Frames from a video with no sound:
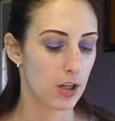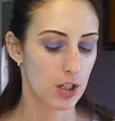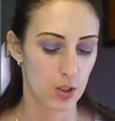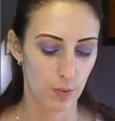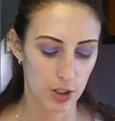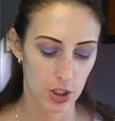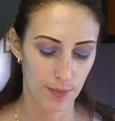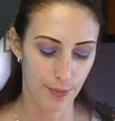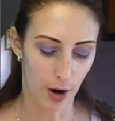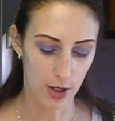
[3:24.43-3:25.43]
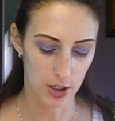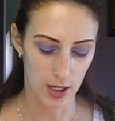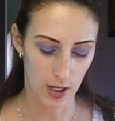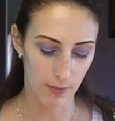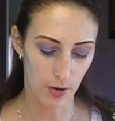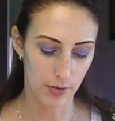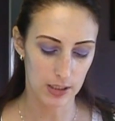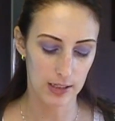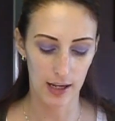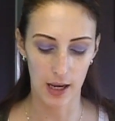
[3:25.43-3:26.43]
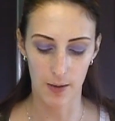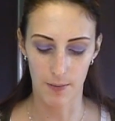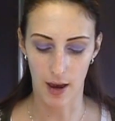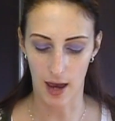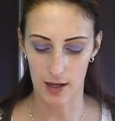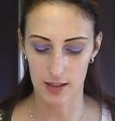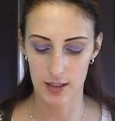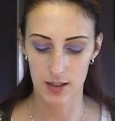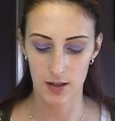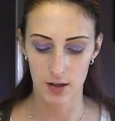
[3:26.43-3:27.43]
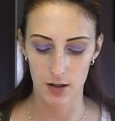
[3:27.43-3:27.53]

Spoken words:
going to switch the brush, and I'm going to take Max